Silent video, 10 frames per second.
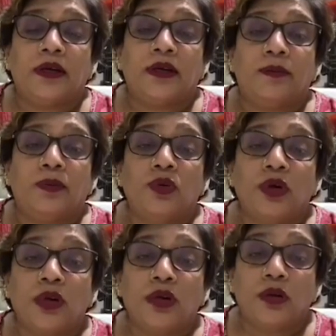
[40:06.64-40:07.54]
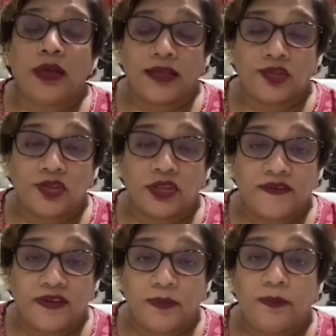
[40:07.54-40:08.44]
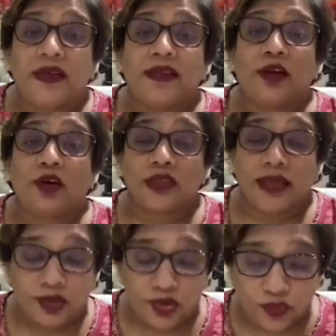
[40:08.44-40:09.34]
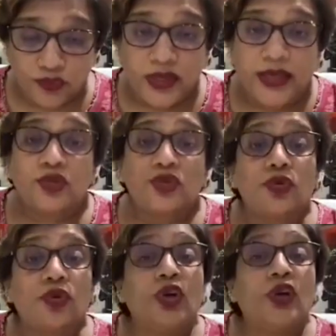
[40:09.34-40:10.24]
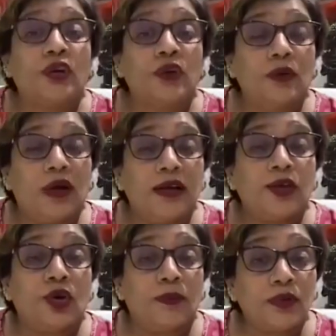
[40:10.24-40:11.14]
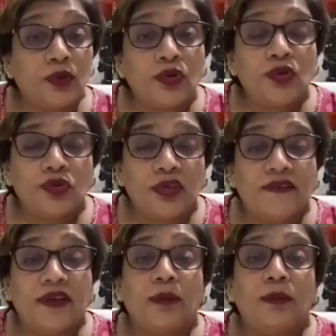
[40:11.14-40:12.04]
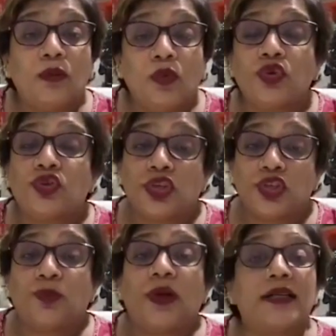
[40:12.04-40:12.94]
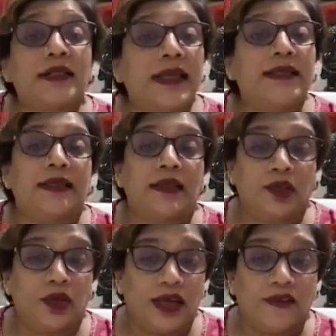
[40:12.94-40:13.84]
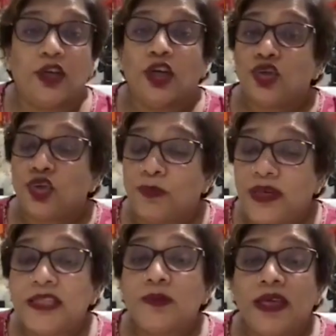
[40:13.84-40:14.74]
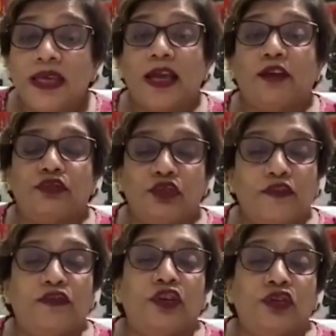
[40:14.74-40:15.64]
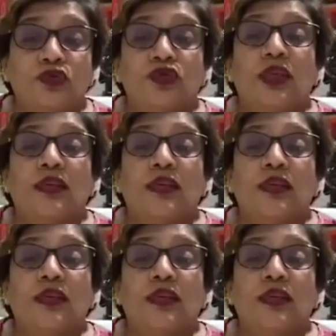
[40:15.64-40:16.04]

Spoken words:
poor collagen development. They cause atrophy, and so you are prone to develop more stretch marks later in your life. So please be careful if you're using